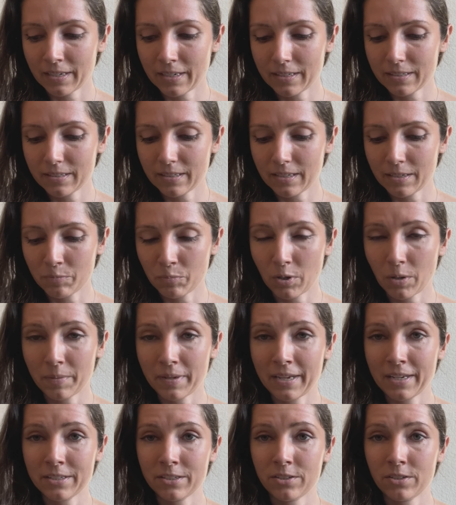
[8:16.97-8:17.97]
guess it
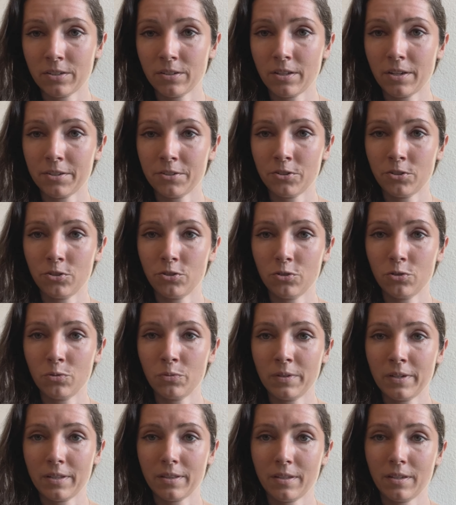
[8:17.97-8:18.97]
probably has a lot to do
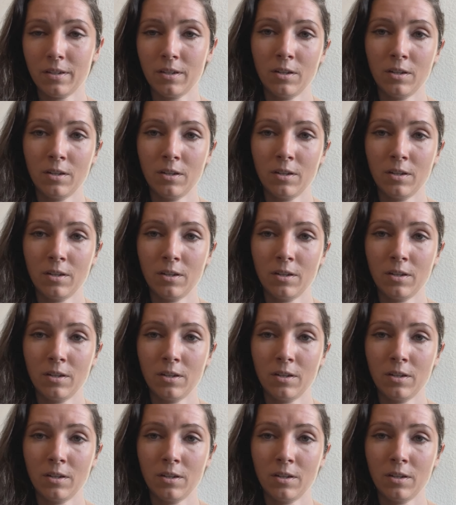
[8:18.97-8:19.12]
with